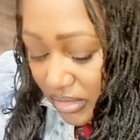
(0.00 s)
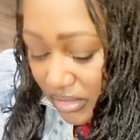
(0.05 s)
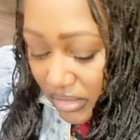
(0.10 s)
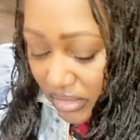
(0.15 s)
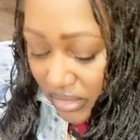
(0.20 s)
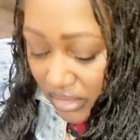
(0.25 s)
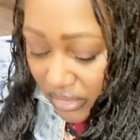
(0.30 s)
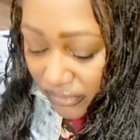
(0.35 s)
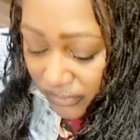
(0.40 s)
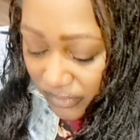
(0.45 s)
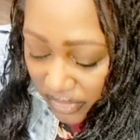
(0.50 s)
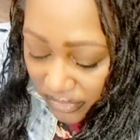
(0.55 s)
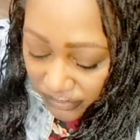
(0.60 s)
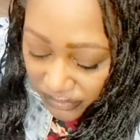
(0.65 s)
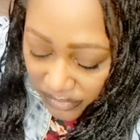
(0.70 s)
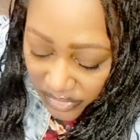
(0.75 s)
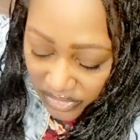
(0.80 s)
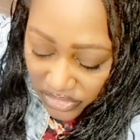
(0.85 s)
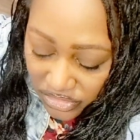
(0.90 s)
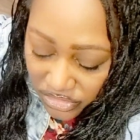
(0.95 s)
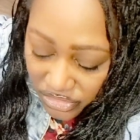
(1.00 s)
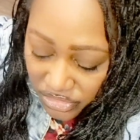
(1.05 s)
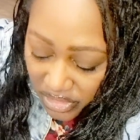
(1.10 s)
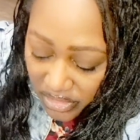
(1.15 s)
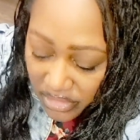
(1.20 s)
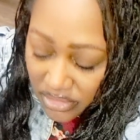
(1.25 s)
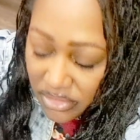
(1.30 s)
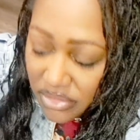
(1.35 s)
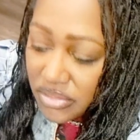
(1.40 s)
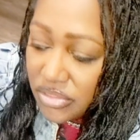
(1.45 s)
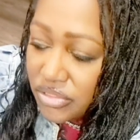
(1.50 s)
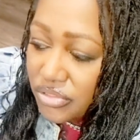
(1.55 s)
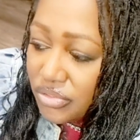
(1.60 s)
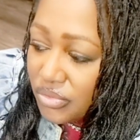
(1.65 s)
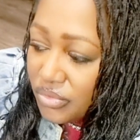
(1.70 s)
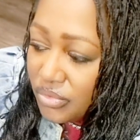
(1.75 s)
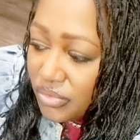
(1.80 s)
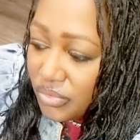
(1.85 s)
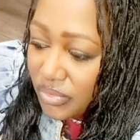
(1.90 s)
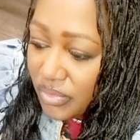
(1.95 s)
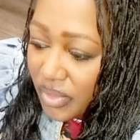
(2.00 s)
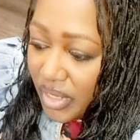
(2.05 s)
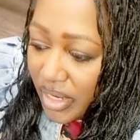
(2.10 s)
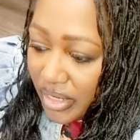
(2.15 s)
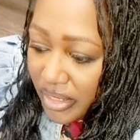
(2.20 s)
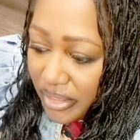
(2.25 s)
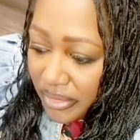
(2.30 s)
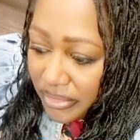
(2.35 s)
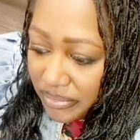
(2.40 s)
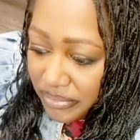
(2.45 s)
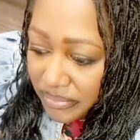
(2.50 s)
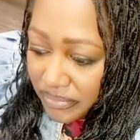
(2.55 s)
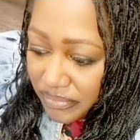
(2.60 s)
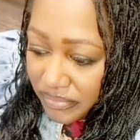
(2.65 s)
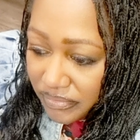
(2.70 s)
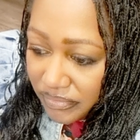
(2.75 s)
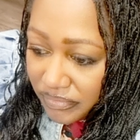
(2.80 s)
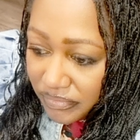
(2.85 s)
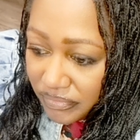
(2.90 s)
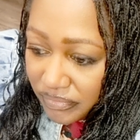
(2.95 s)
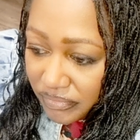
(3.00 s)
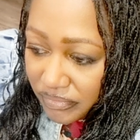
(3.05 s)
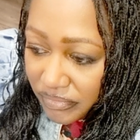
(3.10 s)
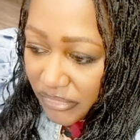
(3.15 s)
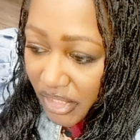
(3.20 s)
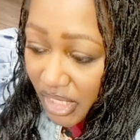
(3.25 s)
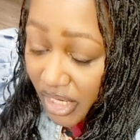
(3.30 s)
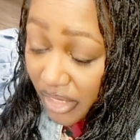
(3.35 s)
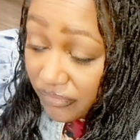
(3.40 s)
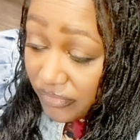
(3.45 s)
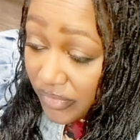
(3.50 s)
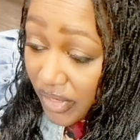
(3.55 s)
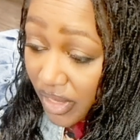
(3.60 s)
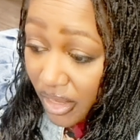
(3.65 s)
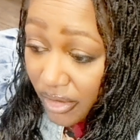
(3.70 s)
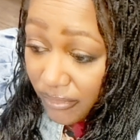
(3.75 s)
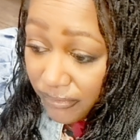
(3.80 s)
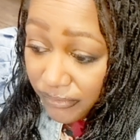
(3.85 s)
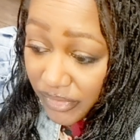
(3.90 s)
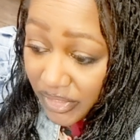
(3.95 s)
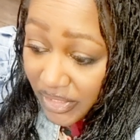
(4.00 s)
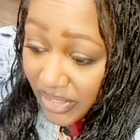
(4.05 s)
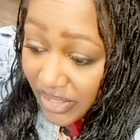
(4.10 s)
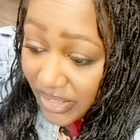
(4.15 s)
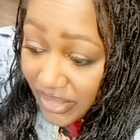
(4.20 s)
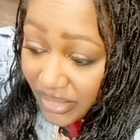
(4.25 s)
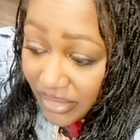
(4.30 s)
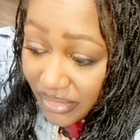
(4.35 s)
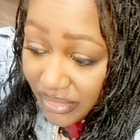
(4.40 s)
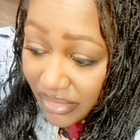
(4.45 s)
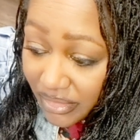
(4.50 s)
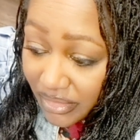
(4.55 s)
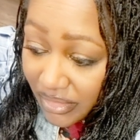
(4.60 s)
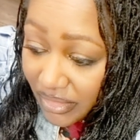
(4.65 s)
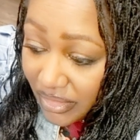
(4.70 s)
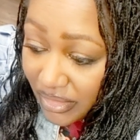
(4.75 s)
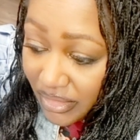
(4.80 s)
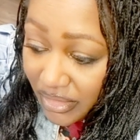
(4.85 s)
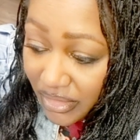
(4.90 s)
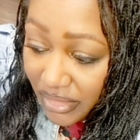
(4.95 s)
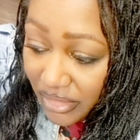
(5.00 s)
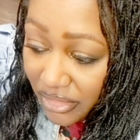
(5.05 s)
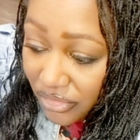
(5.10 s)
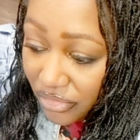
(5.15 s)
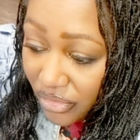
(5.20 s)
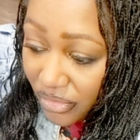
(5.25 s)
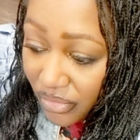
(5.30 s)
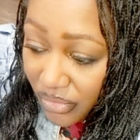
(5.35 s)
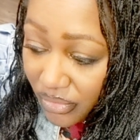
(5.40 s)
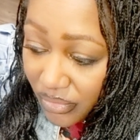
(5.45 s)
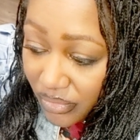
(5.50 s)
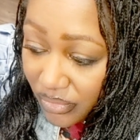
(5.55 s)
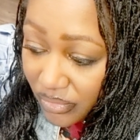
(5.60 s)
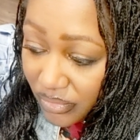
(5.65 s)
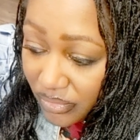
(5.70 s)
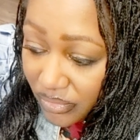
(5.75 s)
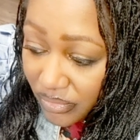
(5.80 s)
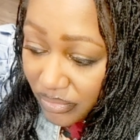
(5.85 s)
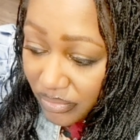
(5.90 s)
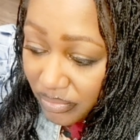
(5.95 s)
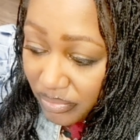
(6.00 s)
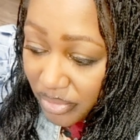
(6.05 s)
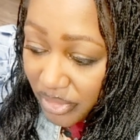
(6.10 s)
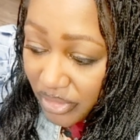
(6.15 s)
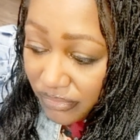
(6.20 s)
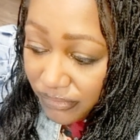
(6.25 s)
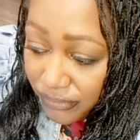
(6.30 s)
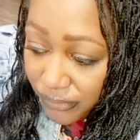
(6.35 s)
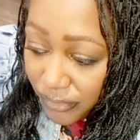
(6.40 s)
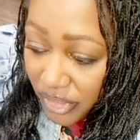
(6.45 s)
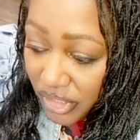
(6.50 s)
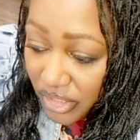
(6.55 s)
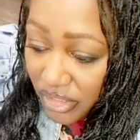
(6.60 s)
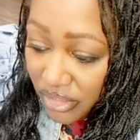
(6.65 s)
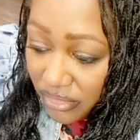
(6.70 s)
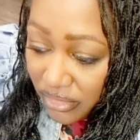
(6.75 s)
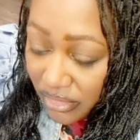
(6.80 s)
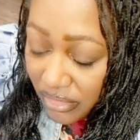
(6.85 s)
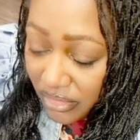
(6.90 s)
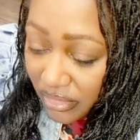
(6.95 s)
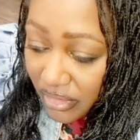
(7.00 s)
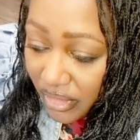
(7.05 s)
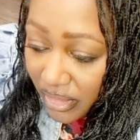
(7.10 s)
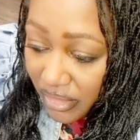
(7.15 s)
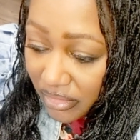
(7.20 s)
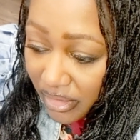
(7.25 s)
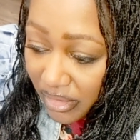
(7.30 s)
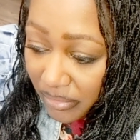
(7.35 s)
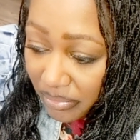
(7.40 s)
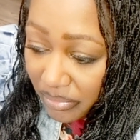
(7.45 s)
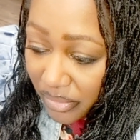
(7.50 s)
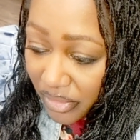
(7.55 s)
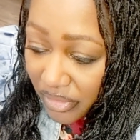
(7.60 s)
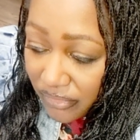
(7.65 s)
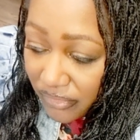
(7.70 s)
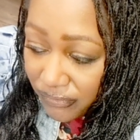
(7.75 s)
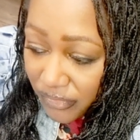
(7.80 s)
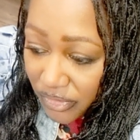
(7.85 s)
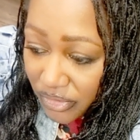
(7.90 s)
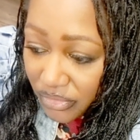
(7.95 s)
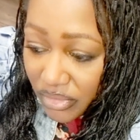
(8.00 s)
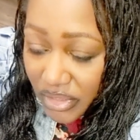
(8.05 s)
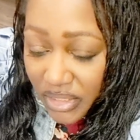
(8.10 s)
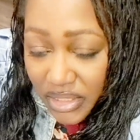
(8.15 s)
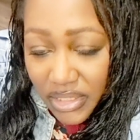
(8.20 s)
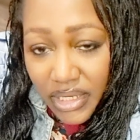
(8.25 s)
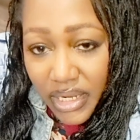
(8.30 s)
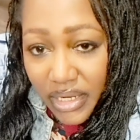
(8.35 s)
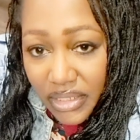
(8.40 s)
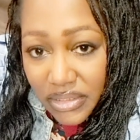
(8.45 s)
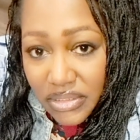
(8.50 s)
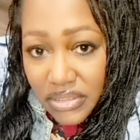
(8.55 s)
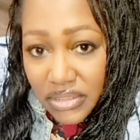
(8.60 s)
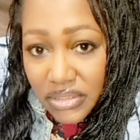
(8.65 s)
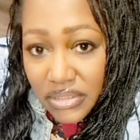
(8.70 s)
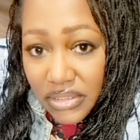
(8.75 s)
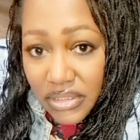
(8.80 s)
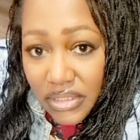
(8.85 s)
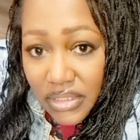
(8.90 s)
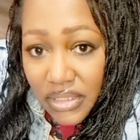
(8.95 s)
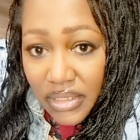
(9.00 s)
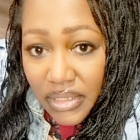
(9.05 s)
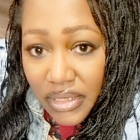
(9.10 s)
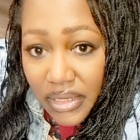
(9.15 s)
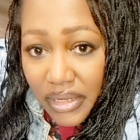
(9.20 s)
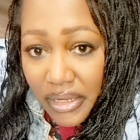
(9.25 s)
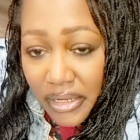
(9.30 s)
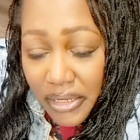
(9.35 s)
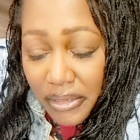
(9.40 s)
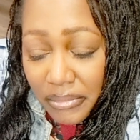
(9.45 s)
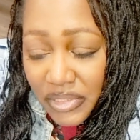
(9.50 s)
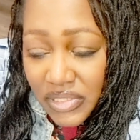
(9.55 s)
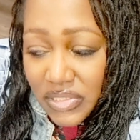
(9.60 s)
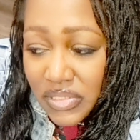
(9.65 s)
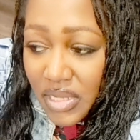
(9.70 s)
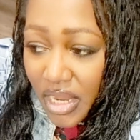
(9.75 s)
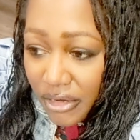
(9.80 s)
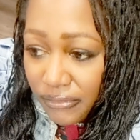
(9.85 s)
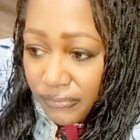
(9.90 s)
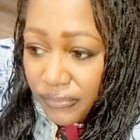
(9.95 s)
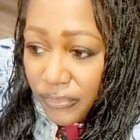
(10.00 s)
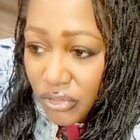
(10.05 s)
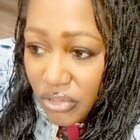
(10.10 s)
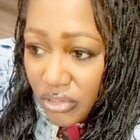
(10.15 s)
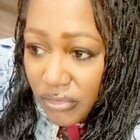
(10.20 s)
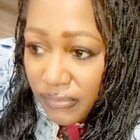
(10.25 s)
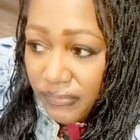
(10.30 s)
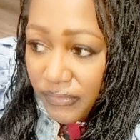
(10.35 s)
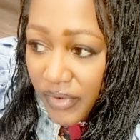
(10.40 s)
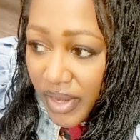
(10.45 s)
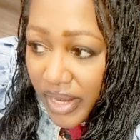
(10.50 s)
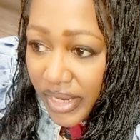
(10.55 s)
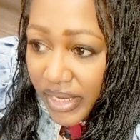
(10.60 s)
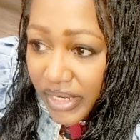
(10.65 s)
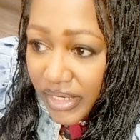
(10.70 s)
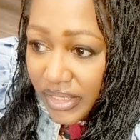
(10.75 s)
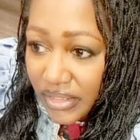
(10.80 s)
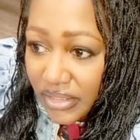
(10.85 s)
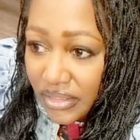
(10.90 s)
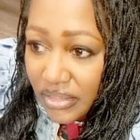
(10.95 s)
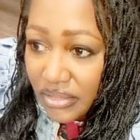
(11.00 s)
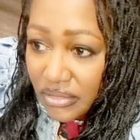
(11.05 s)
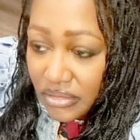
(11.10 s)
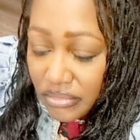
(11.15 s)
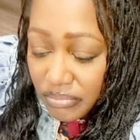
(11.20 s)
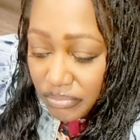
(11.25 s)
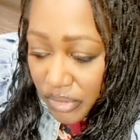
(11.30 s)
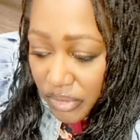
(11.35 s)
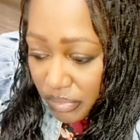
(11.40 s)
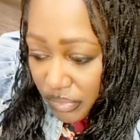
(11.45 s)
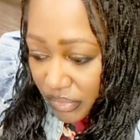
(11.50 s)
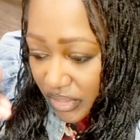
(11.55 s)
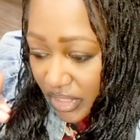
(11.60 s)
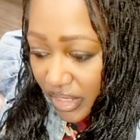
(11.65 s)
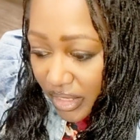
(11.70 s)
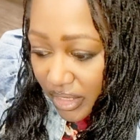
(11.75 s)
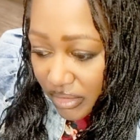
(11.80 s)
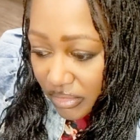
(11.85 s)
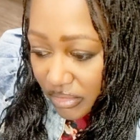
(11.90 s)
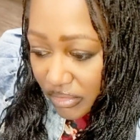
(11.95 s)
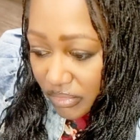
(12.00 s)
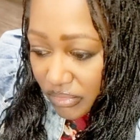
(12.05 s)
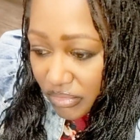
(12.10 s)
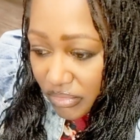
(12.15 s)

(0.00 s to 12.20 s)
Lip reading: even if it's just to have coffee and, you know, be free and but feel connected. It's time for you to find people that